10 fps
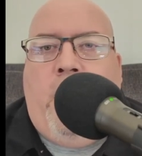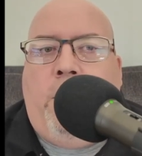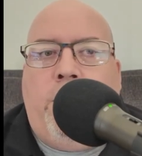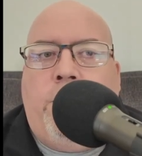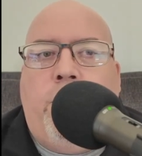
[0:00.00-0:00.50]

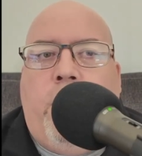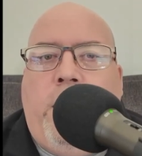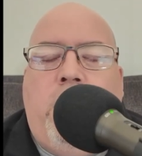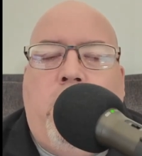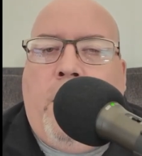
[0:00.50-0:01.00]
hours
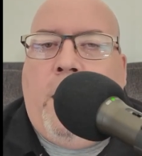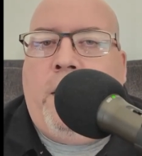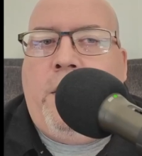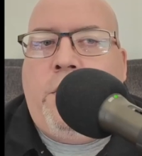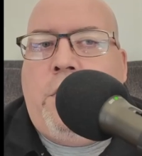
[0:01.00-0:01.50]
writing our
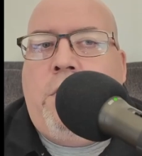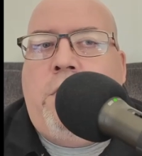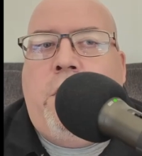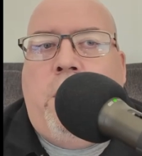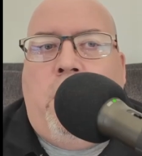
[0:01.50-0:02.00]

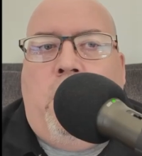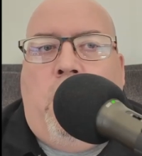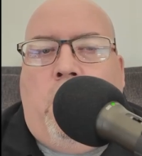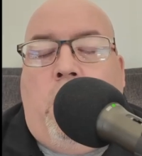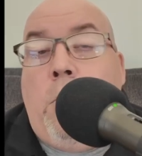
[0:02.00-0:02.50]
politicians,
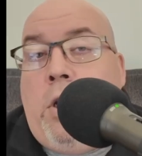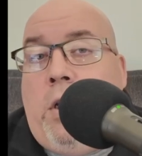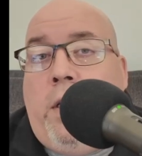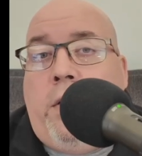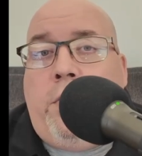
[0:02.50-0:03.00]
community
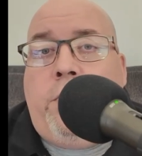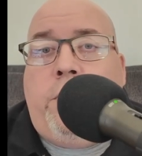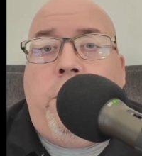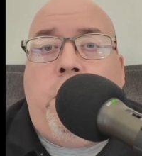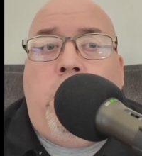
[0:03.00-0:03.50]

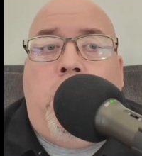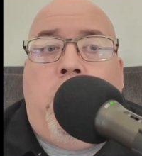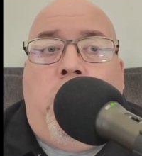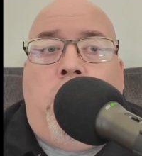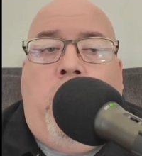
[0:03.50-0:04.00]
leaders,
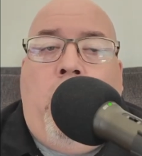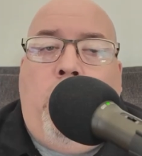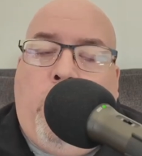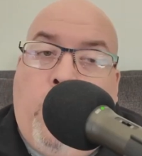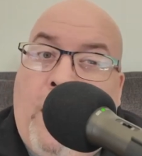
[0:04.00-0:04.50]
to
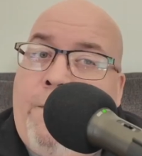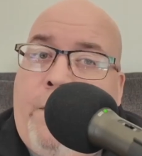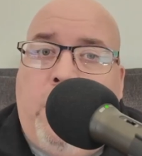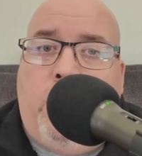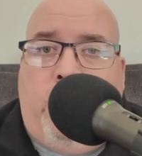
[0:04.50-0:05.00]
help with what I
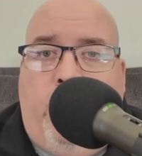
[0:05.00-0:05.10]
feel was